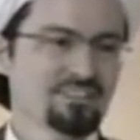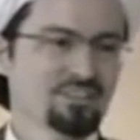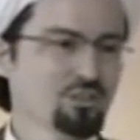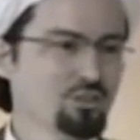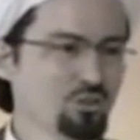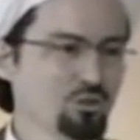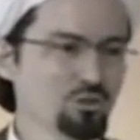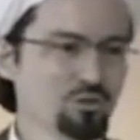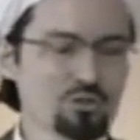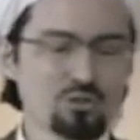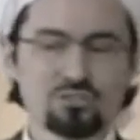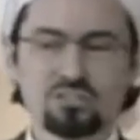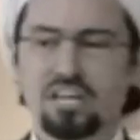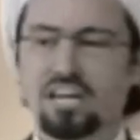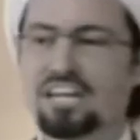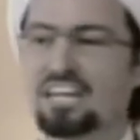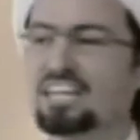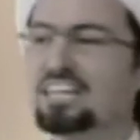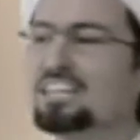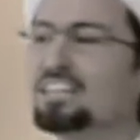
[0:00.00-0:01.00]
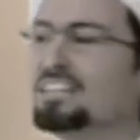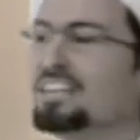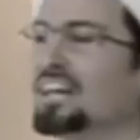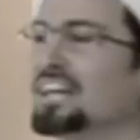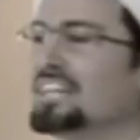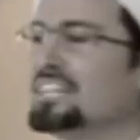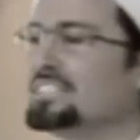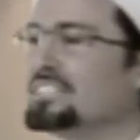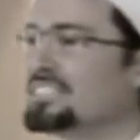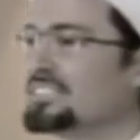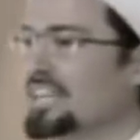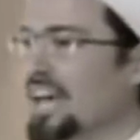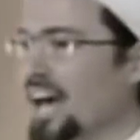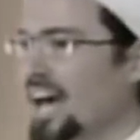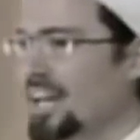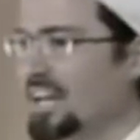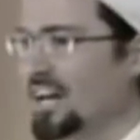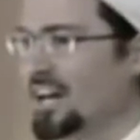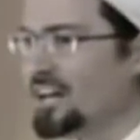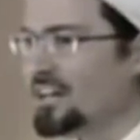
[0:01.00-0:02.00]
The losers. Inna
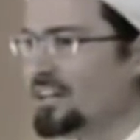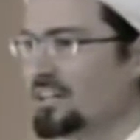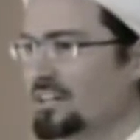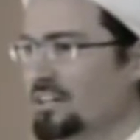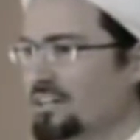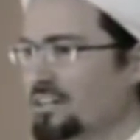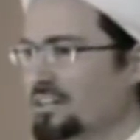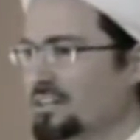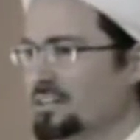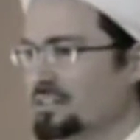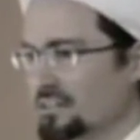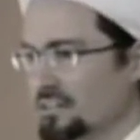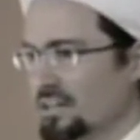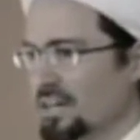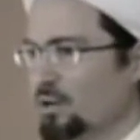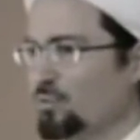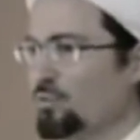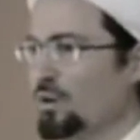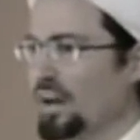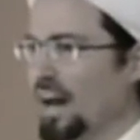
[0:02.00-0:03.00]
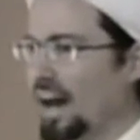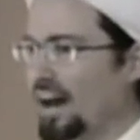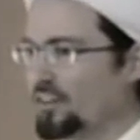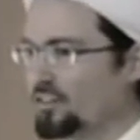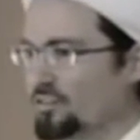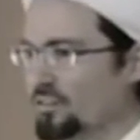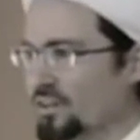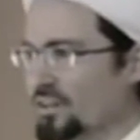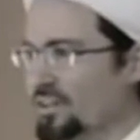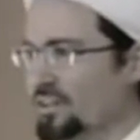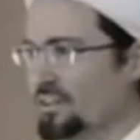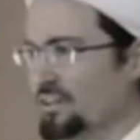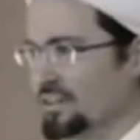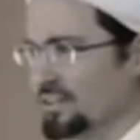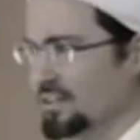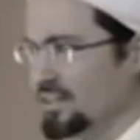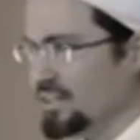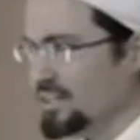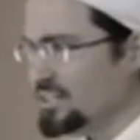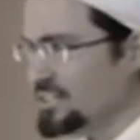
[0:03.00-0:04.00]
al-insana, wal-asri,
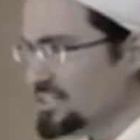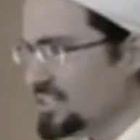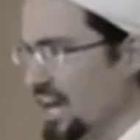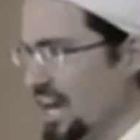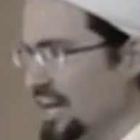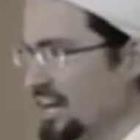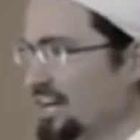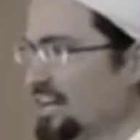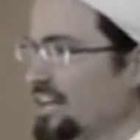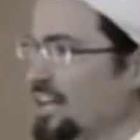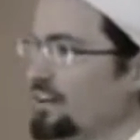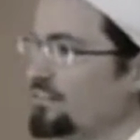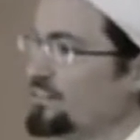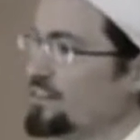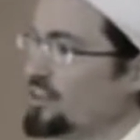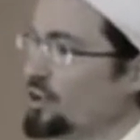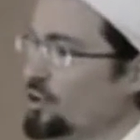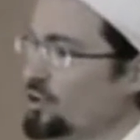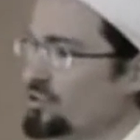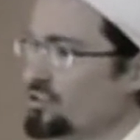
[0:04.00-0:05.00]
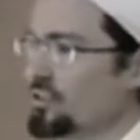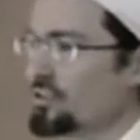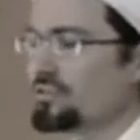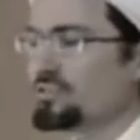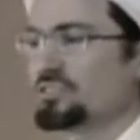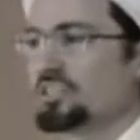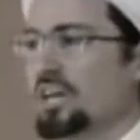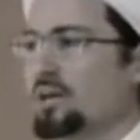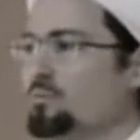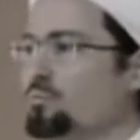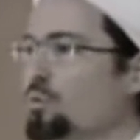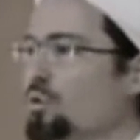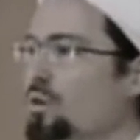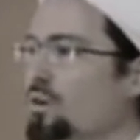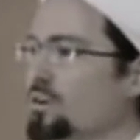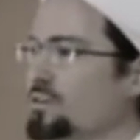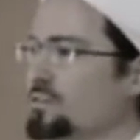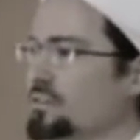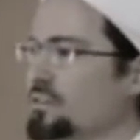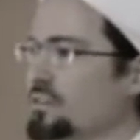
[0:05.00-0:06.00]
inna al-insana, lafi khusr. Same
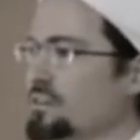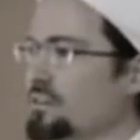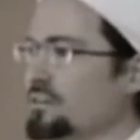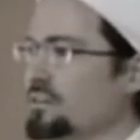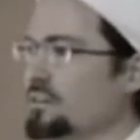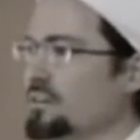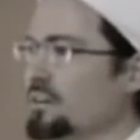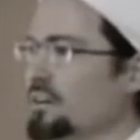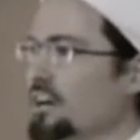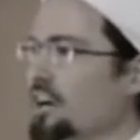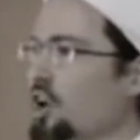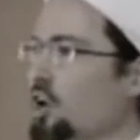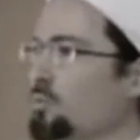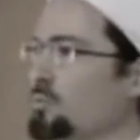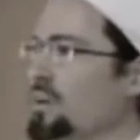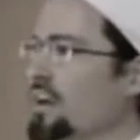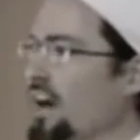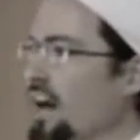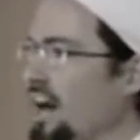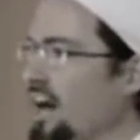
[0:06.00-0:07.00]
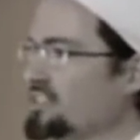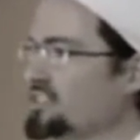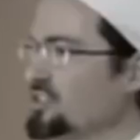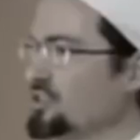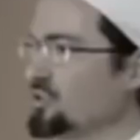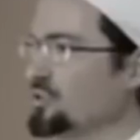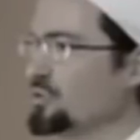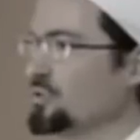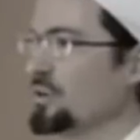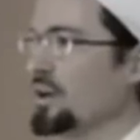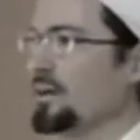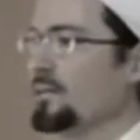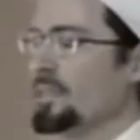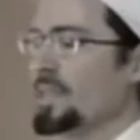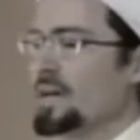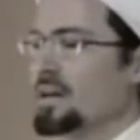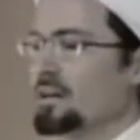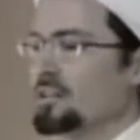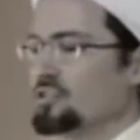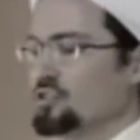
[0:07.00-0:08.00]
word. Qawm al-khasirun.
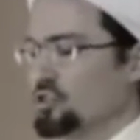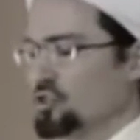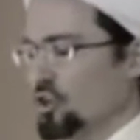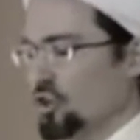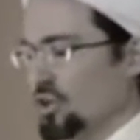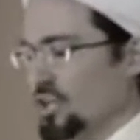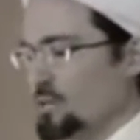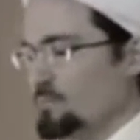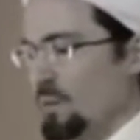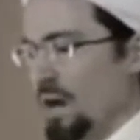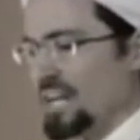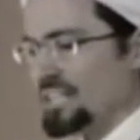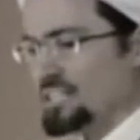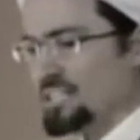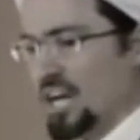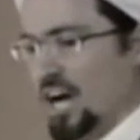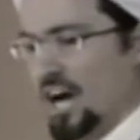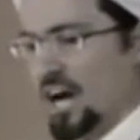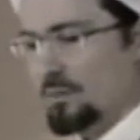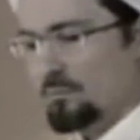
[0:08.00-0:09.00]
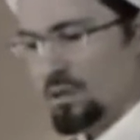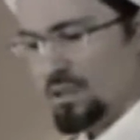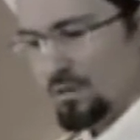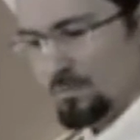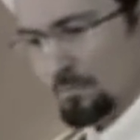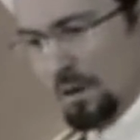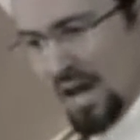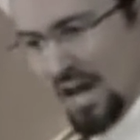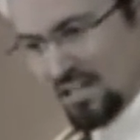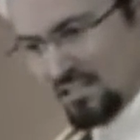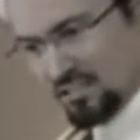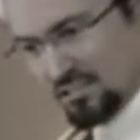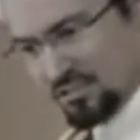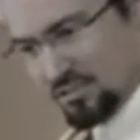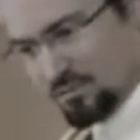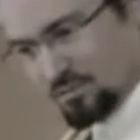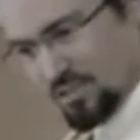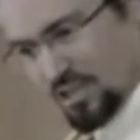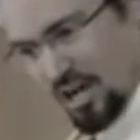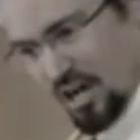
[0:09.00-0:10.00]
Surely by time, by the
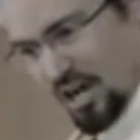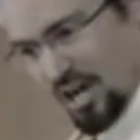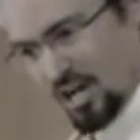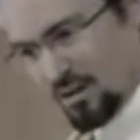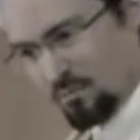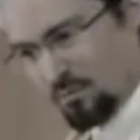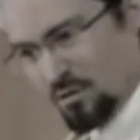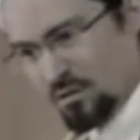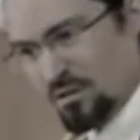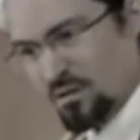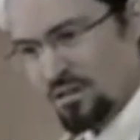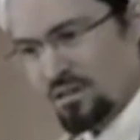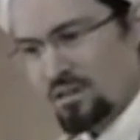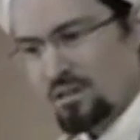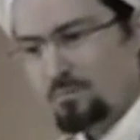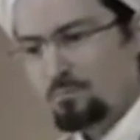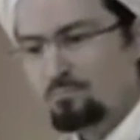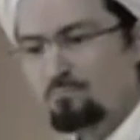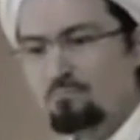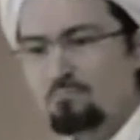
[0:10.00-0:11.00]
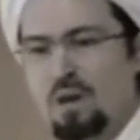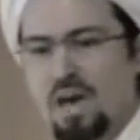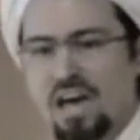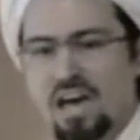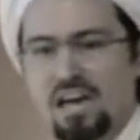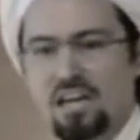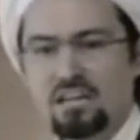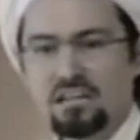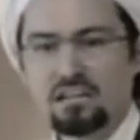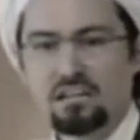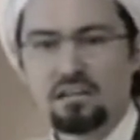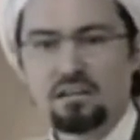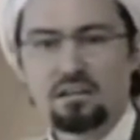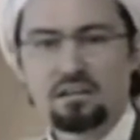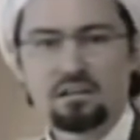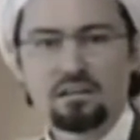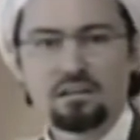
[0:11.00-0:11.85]
passage of time, men